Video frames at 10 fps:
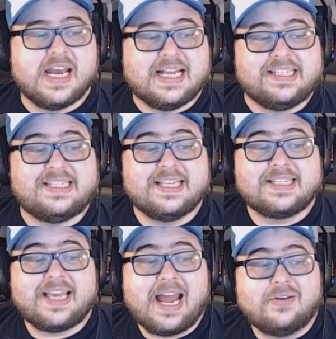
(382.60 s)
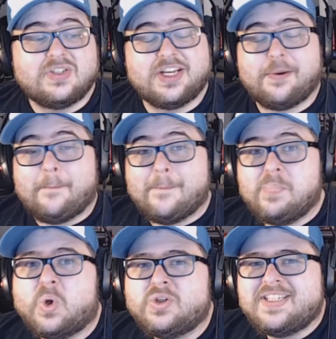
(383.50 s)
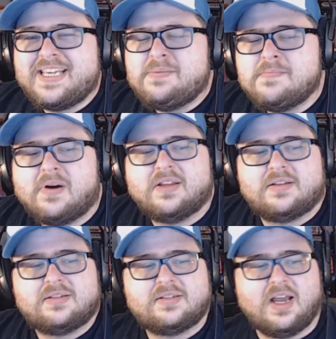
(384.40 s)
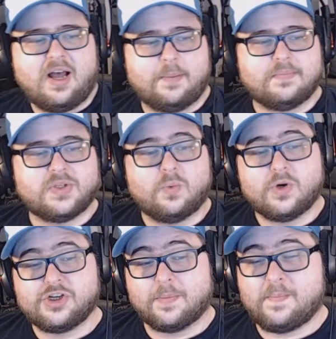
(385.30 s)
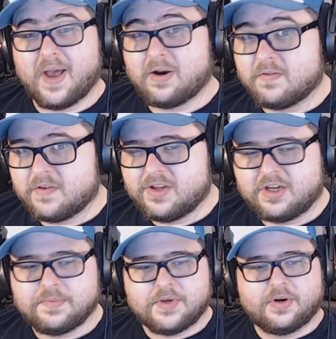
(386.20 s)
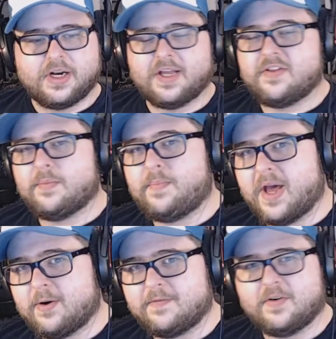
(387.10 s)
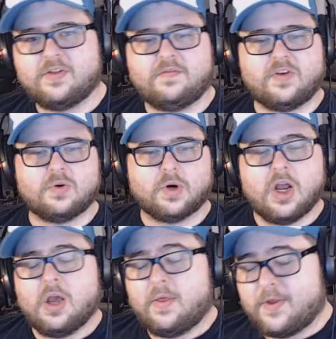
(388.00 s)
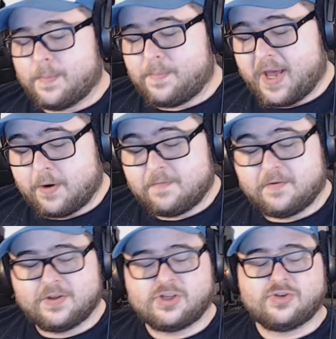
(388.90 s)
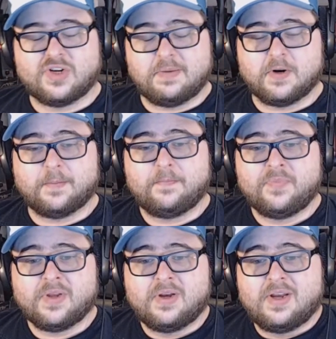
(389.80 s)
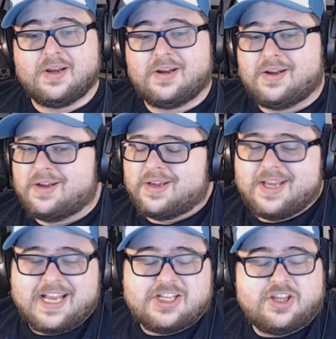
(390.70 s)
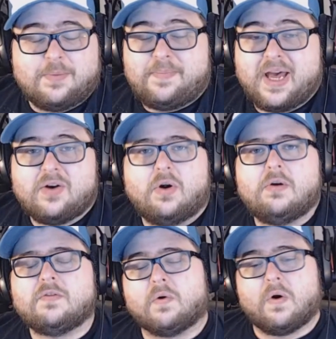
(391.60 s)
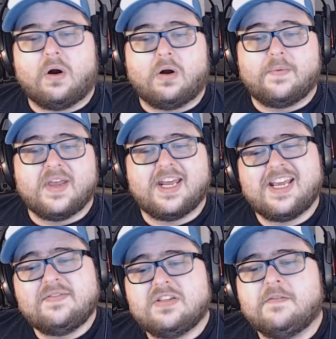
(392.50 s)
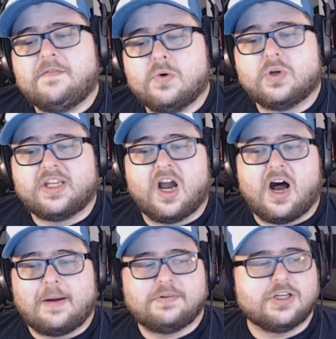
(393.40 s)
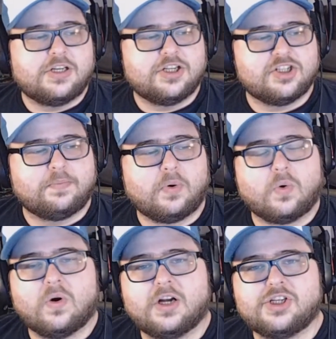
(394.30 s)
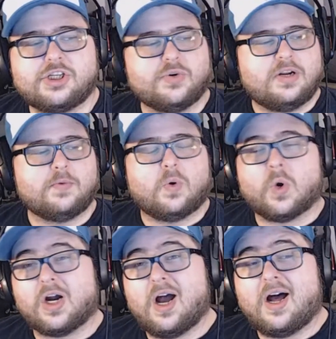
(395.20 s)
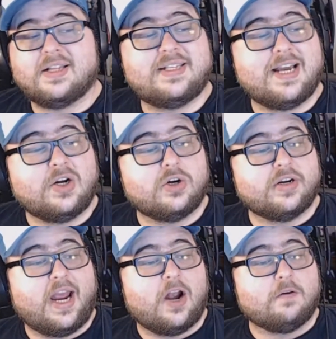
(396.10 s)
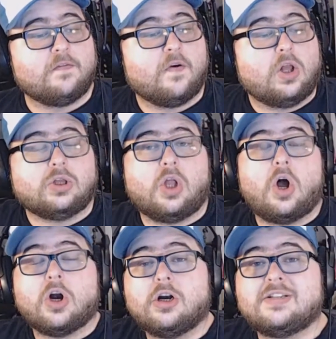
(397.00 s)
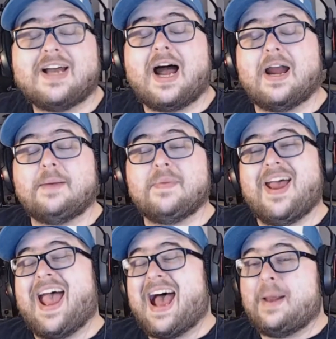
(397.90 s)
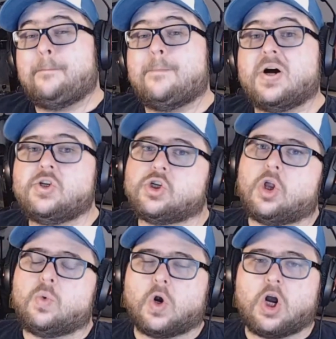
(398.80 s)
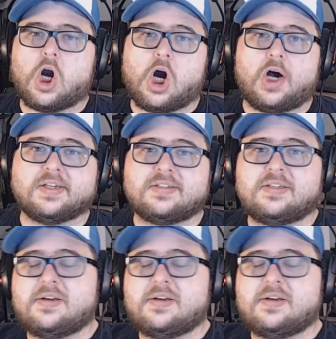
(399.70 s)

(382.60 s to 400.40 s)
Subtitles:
Discounted multi-month subs, which are better for the community, they're better for the viewer, they're better for the streamer. They're better overall. It gives the viewer the option to support a streamer or content creator for a longer time at a much lower cost.